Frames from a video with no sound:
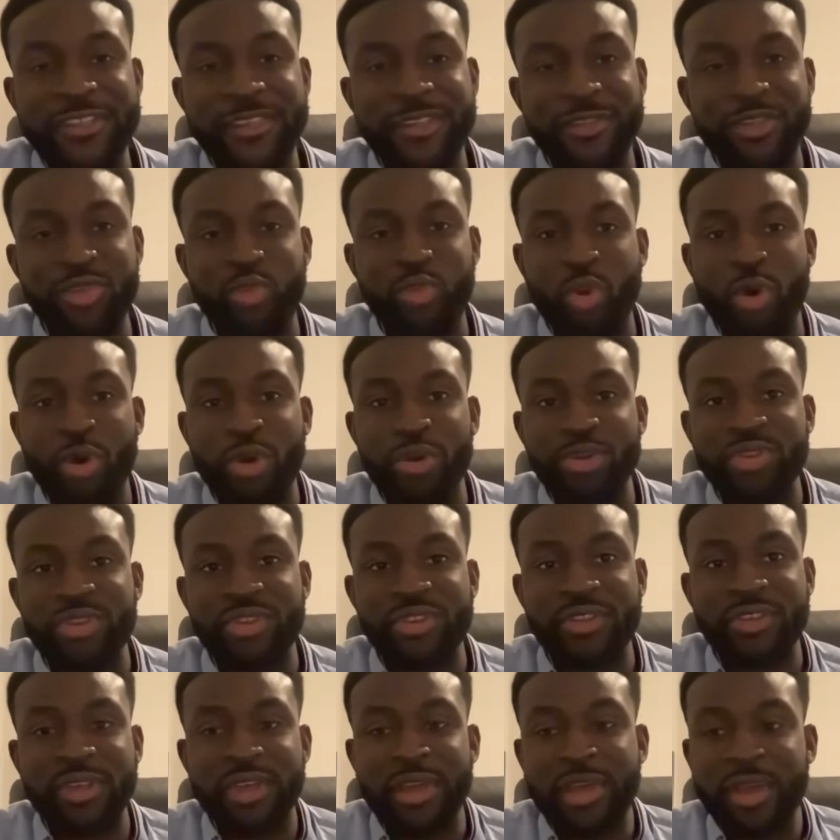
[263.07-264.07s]
His
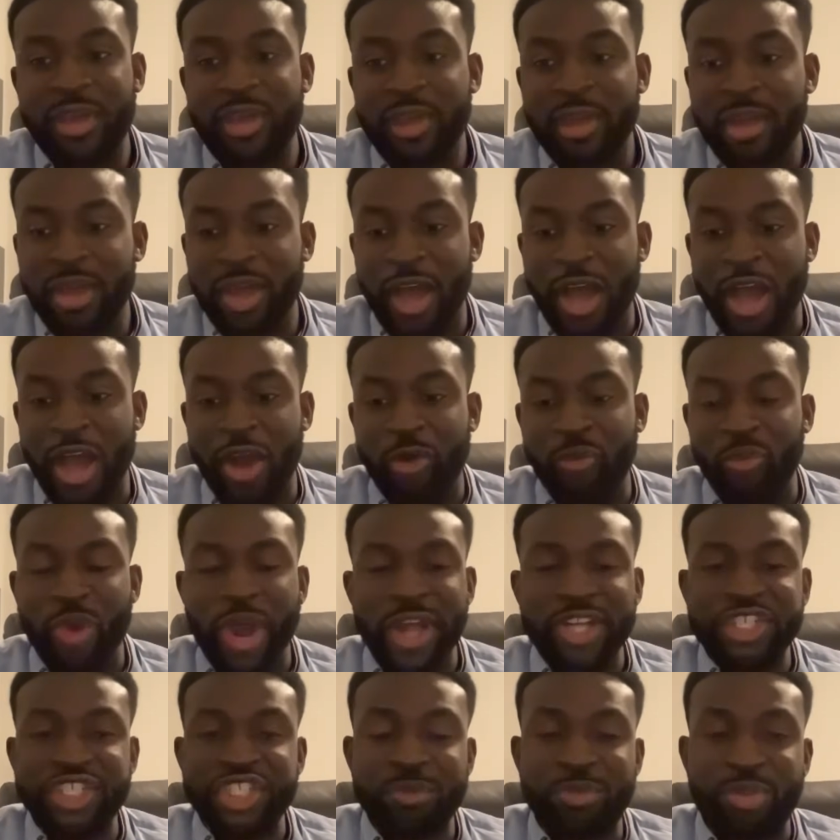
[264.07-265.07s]
worst uh,
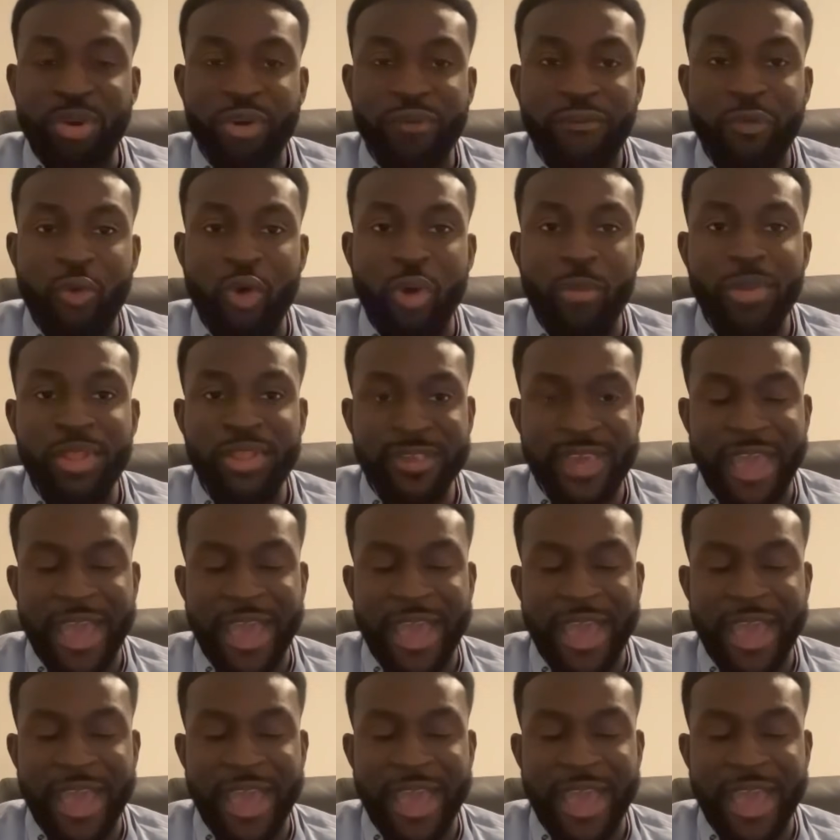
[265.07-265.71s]
rushing performance